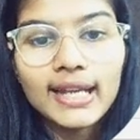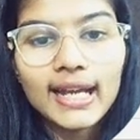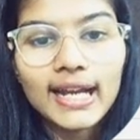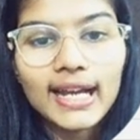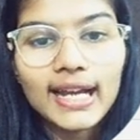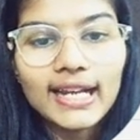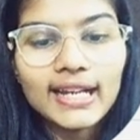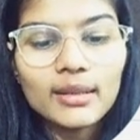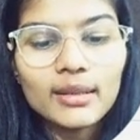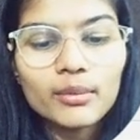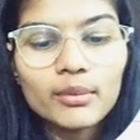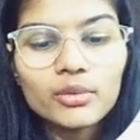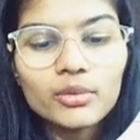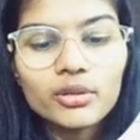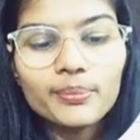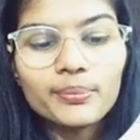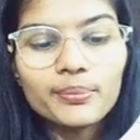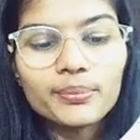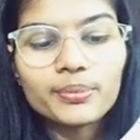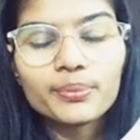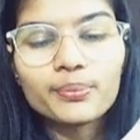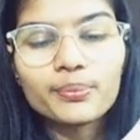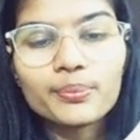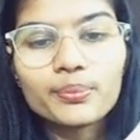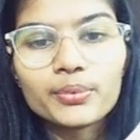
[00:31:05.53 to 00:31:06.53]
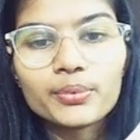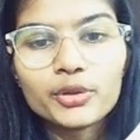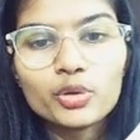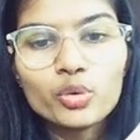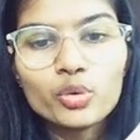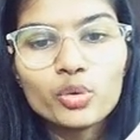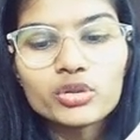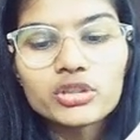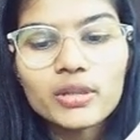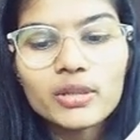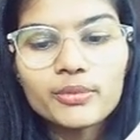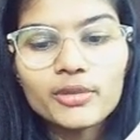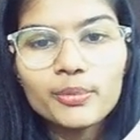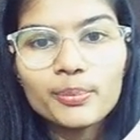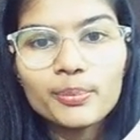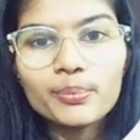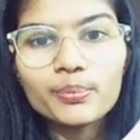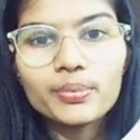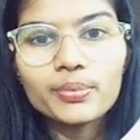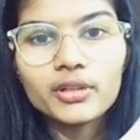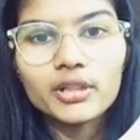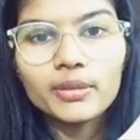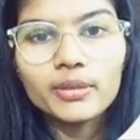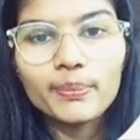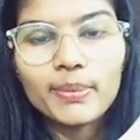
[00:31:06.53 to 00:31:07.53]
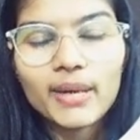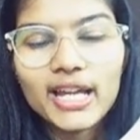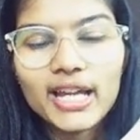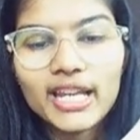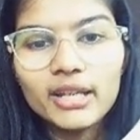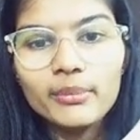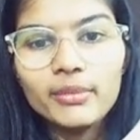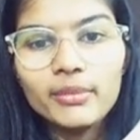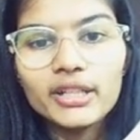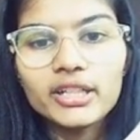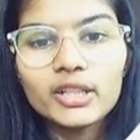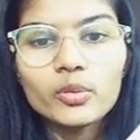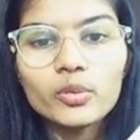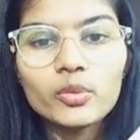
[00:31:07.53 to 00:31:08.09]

And I'm going to use up the parameter